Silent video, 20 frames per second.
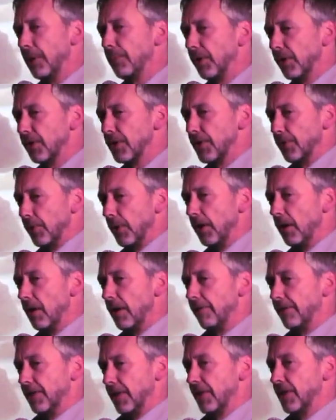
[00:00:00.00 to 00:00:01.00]
come along to a
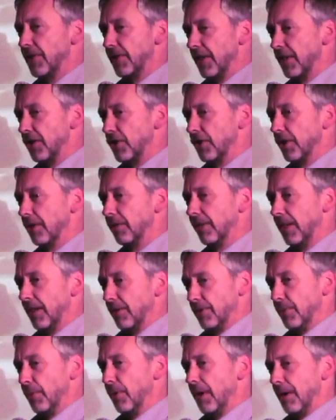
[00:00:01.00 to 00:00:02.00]
live dissection,
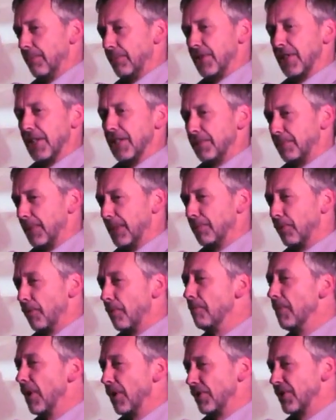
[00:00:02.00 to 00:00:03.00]
that's what upsets people
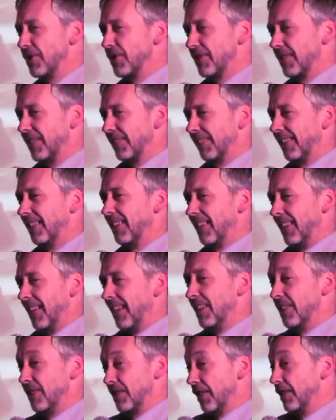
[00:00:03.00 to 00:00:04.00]
most,
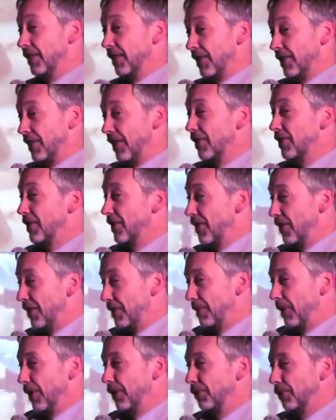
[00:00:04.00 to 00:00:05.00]
is the dissection of
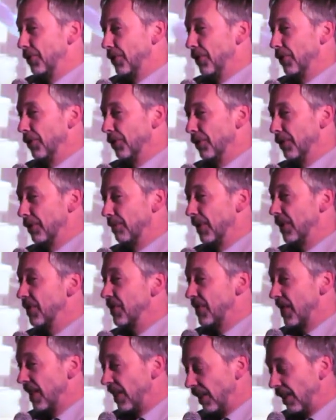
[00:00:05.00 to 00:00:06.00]
the spinal cord,
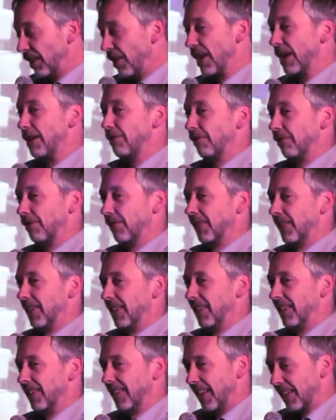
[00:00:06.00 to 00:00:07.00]
because in life,
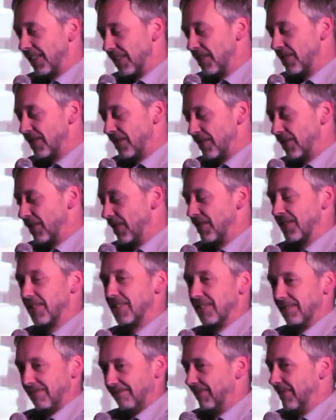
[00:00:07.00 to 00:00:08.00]
that is just
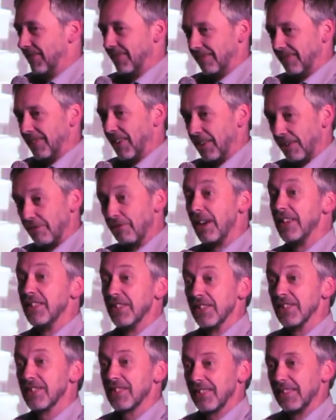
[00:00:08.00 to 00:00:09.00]

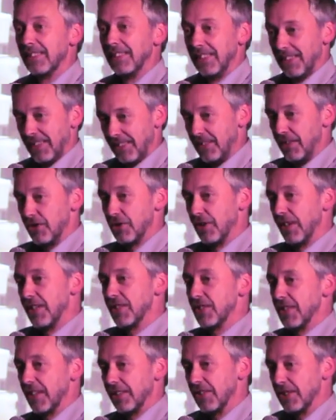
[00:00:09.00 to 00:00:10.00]
horrendous, to
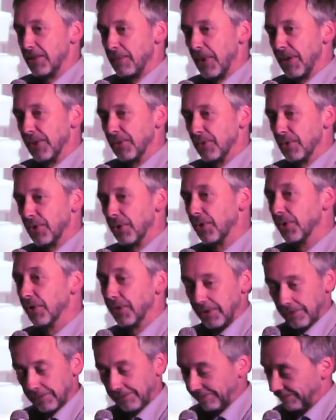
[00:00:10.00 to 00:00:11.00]
transect the spinal
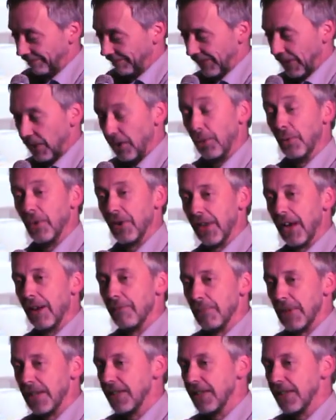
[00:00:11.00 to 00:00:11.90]
cord. You know what that